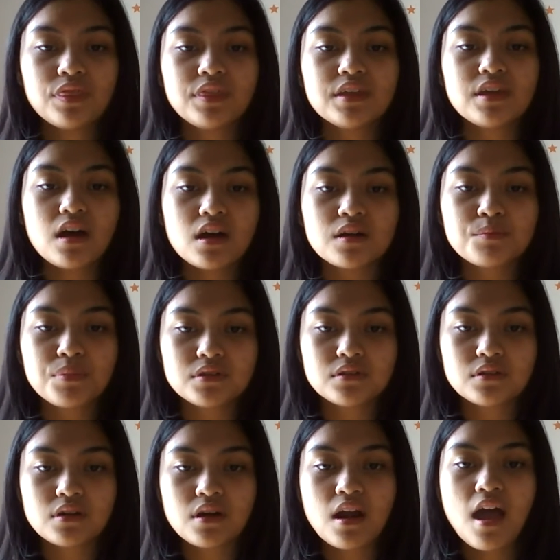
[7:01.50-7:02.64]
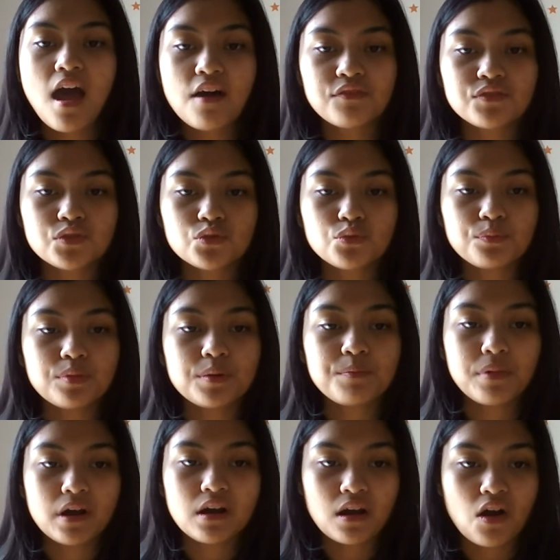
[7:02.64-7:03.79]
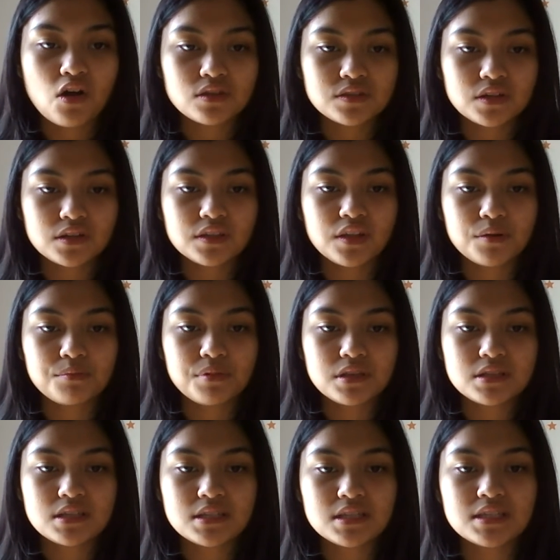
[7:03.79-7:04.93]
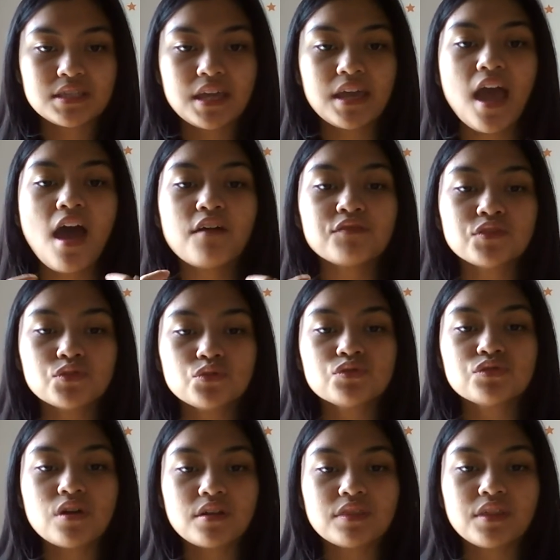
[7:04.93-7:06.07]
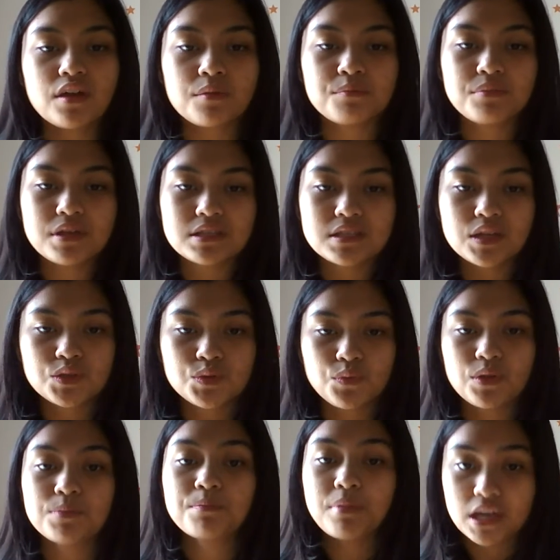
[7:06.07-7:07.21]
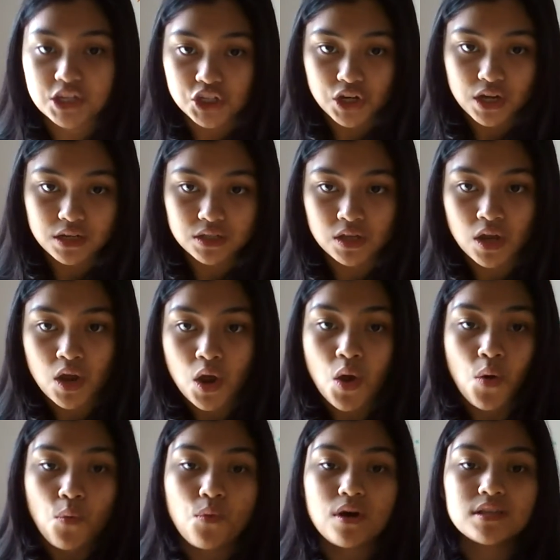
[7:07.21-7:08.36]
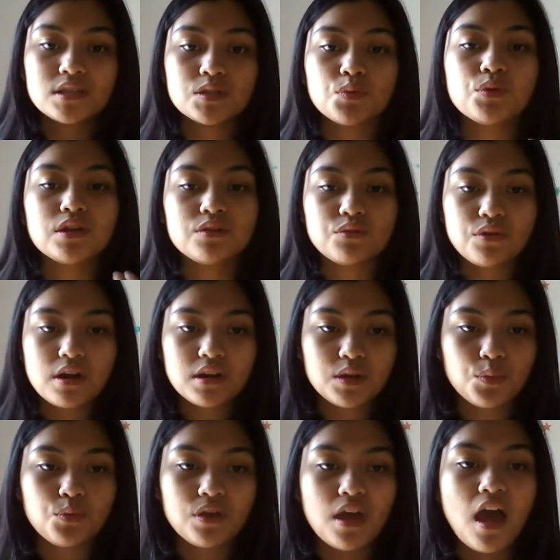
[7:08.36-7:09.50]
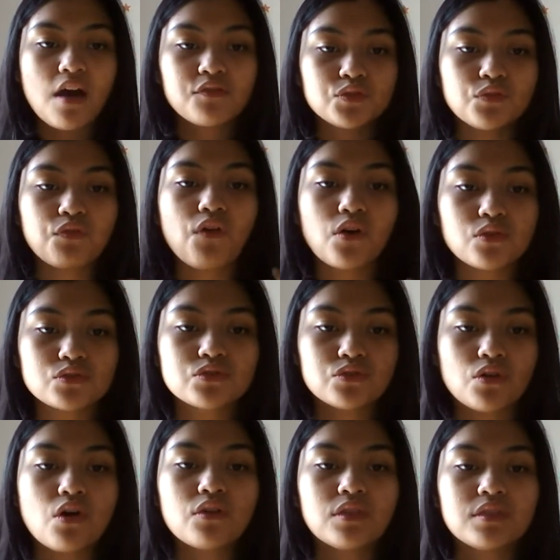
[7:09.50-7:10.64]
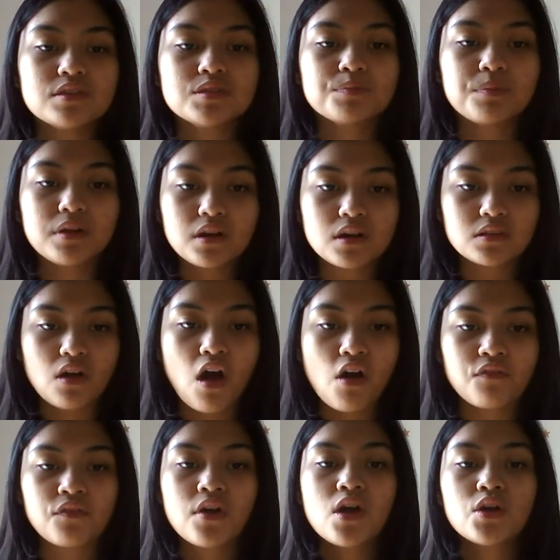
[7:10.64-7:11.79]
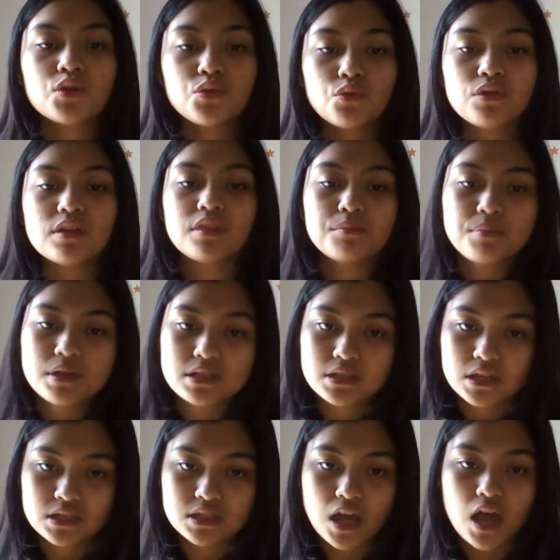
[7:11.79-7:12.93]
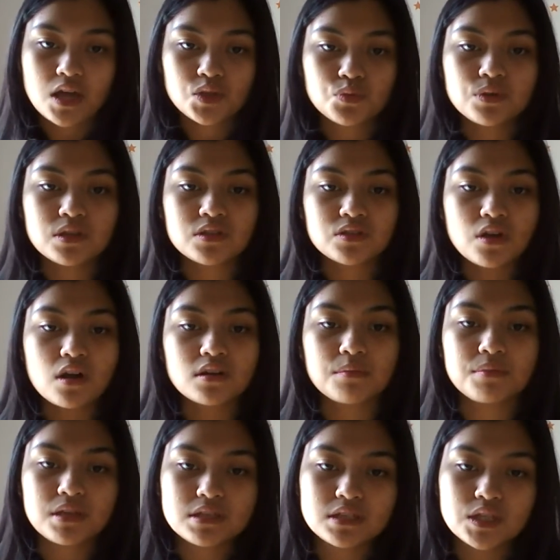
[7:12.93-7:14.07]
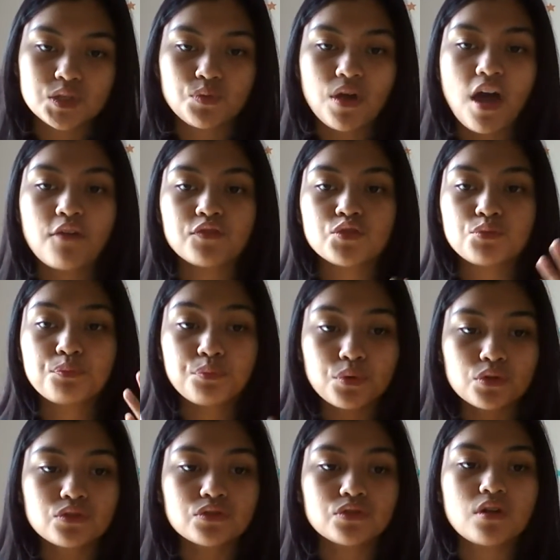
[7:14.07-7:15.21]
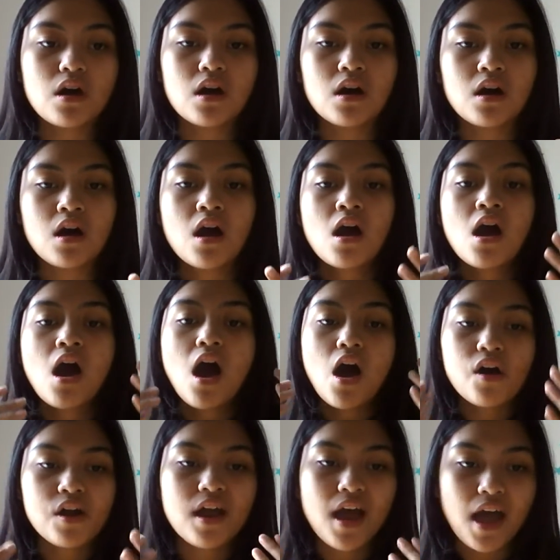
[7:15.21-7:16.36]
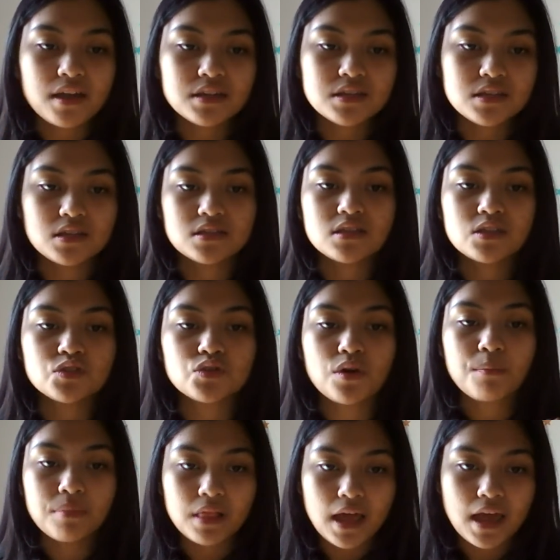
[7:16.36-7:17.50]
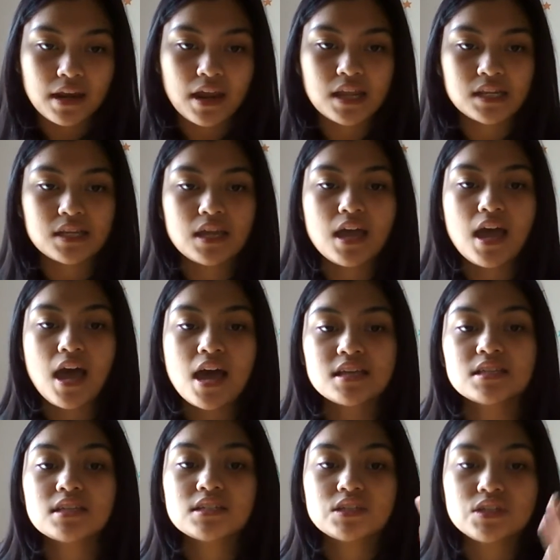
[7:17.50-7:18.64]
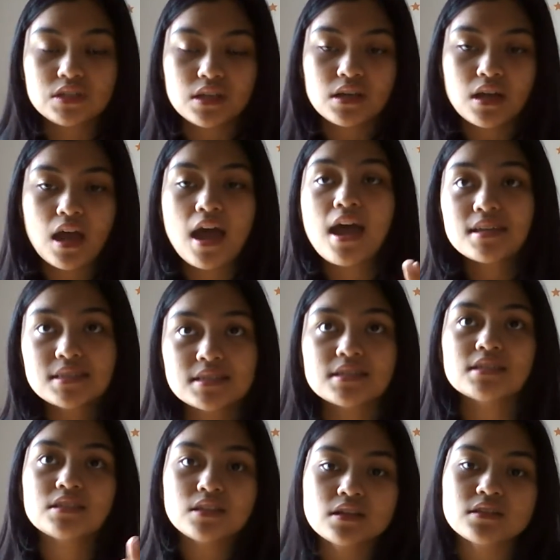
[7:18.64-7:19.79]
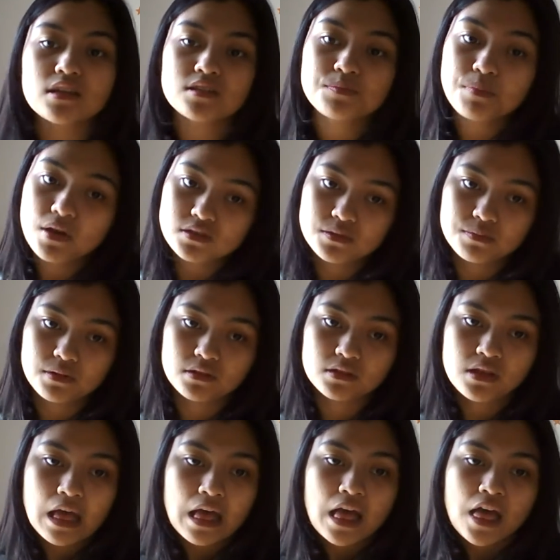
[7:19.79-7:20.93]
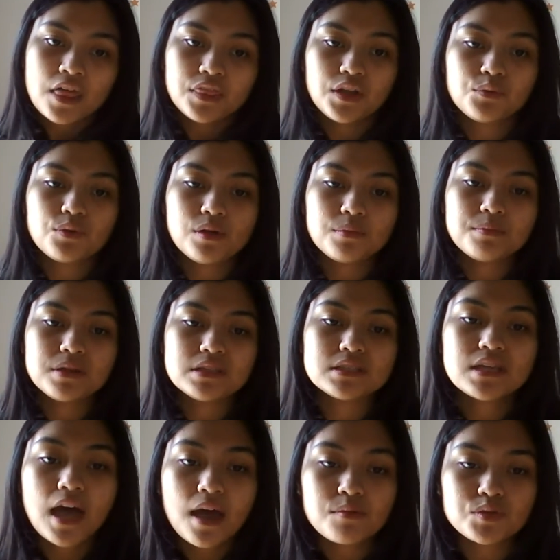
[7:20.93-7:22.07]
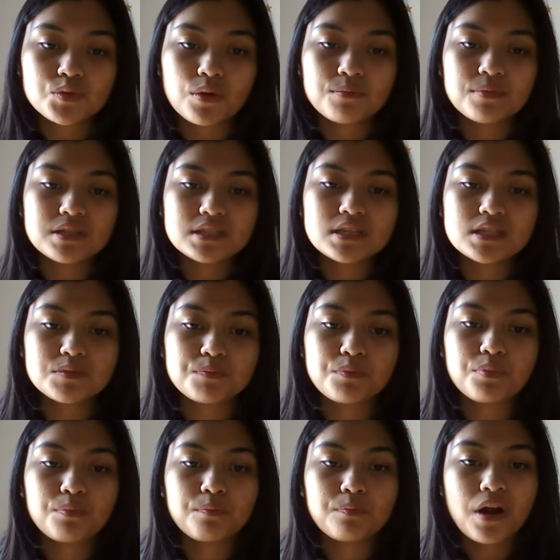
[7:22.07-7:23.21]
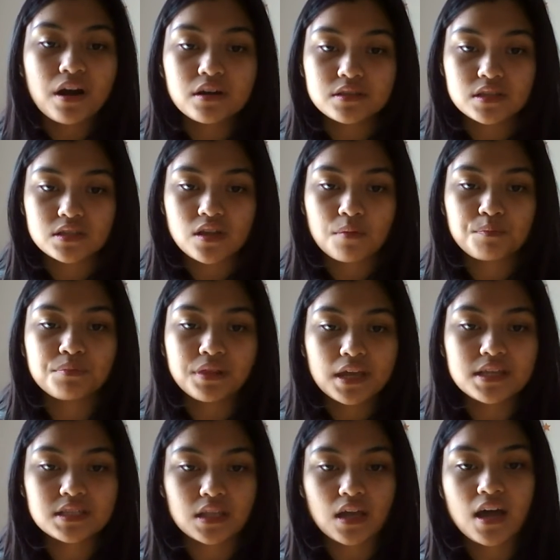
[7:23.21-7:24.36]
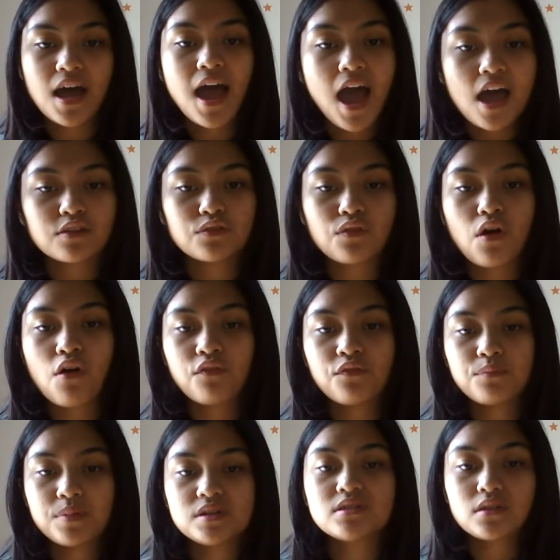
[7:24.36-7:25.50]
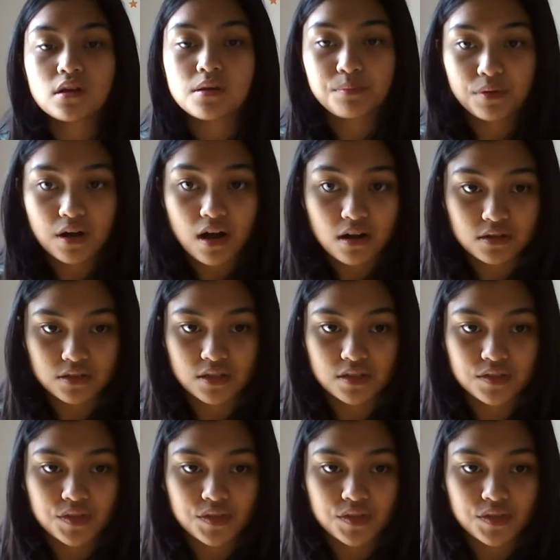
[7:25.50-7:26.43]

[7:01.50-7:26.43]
the young entrepreneur have to prepare on starting their business is they have to start their business with passion. Once we ready, we have to focus on the spirit of doing the business. As we start a business, we have to put our ideas into a plan and as detailed as possible. There will be times when business priorities are placed ahead of personal priorities.